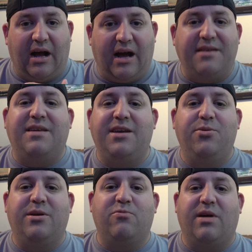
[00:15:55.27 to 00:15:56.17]
I think
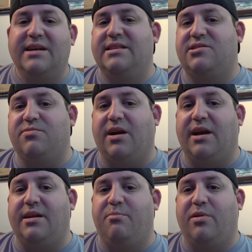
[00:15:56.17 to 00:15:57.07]
you can ride this
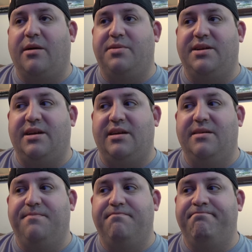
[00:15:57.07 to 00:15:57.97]
ride
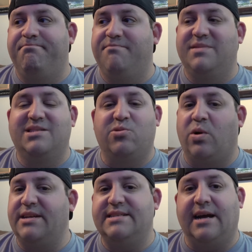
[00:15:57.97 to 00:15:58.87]
probably
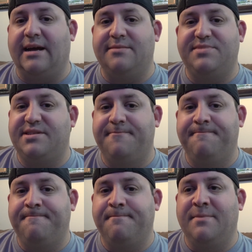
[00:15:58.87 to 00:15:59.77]
20 times
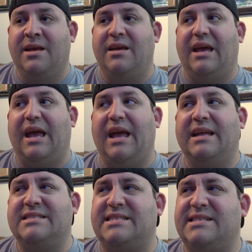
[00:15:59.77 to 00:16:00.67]

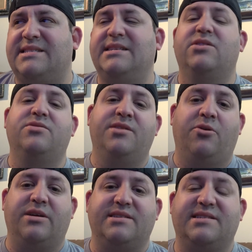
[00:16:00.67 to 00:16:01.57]
and still
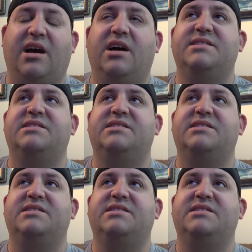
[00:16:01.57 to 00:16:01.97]
notice a